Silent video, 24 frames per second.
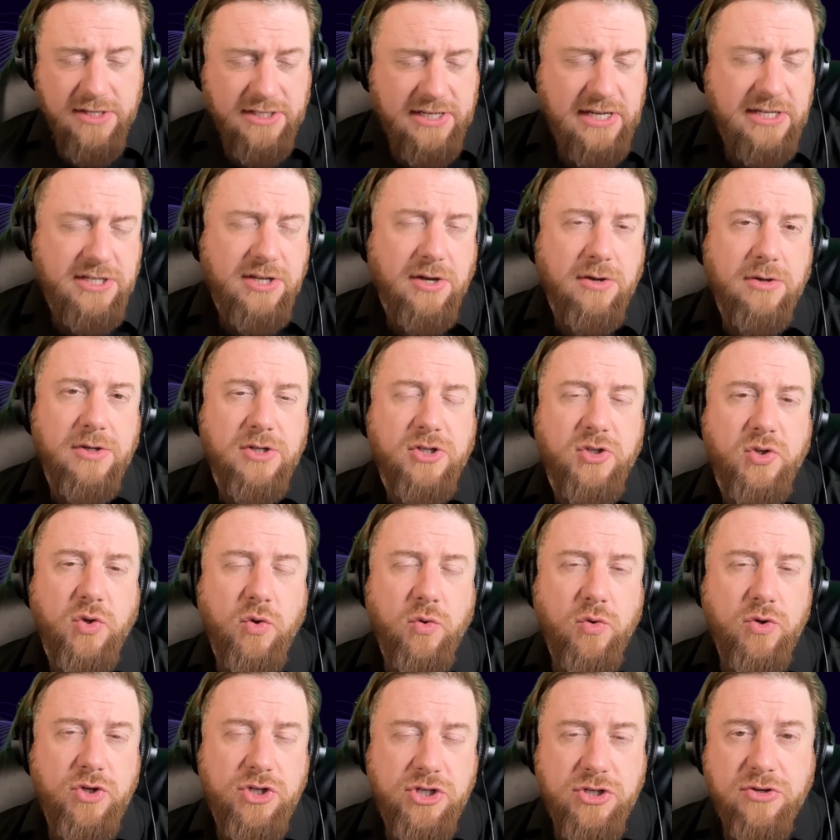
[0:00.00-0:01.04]

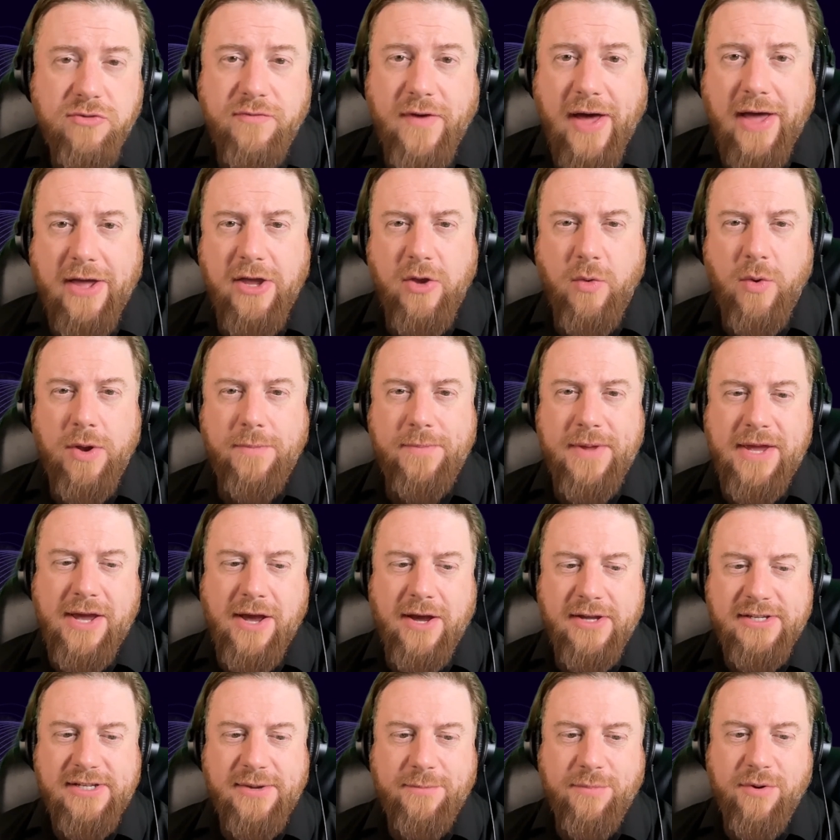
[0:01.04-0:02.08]
CISOs do value it
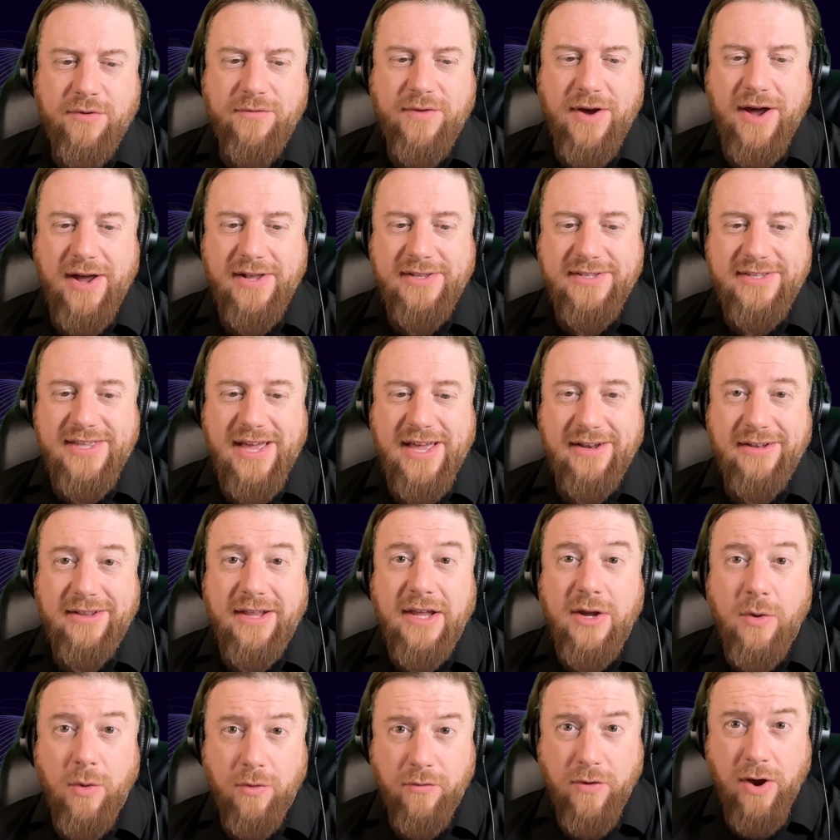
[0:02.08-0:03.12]
because it provides that
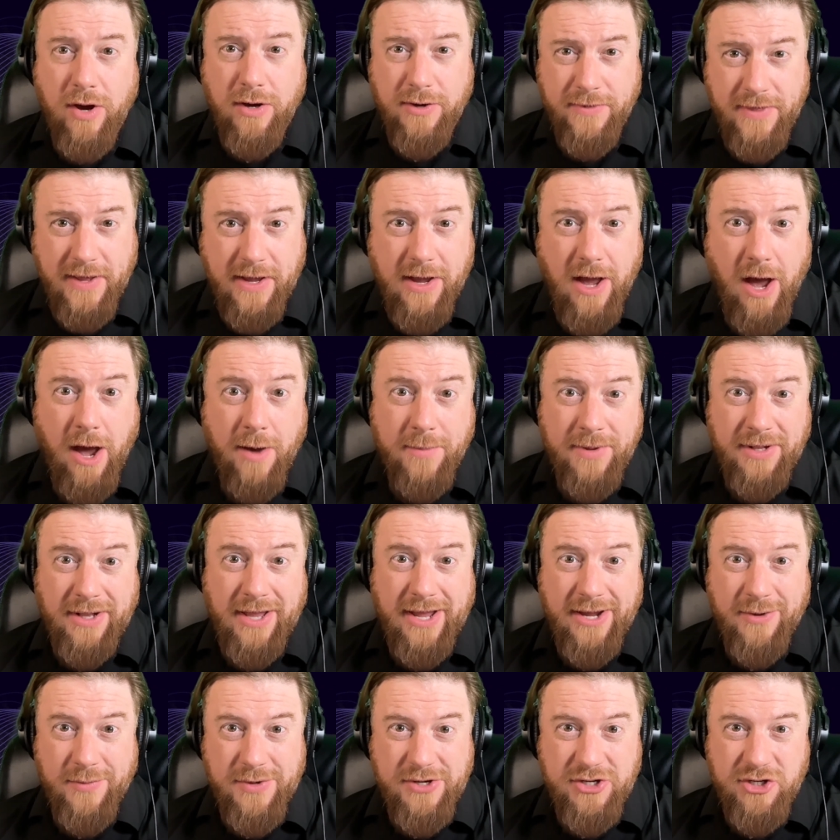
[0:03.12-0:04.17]
lingua franca, that common
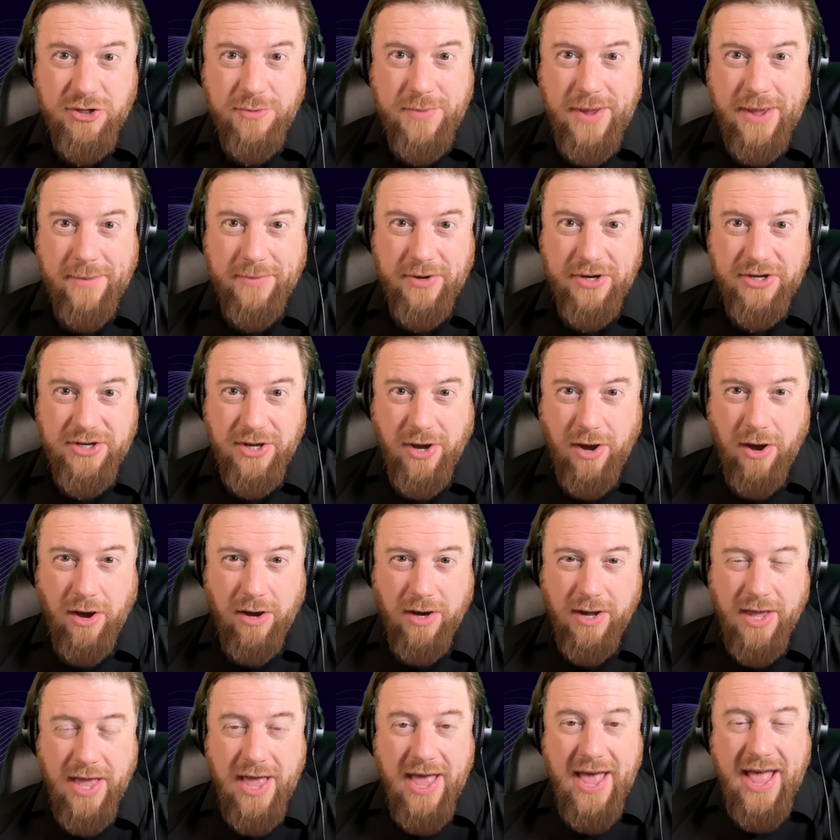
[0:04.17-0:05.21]
language to be able to
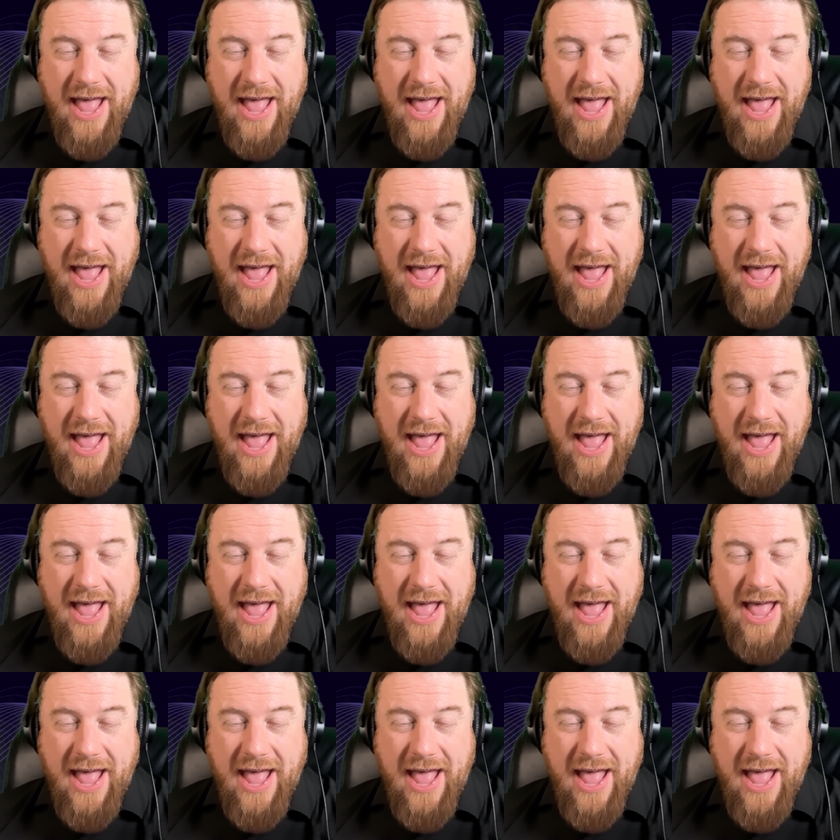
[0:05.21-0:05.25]
talk.